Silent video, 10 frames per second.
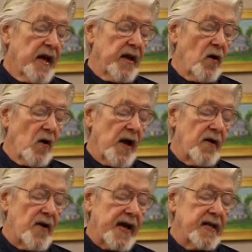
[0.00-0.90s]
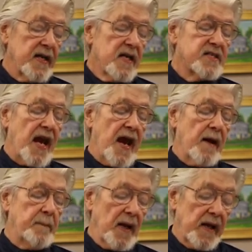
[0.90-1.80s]
and all that racket
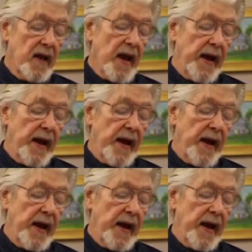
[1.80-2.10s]
scared Billy,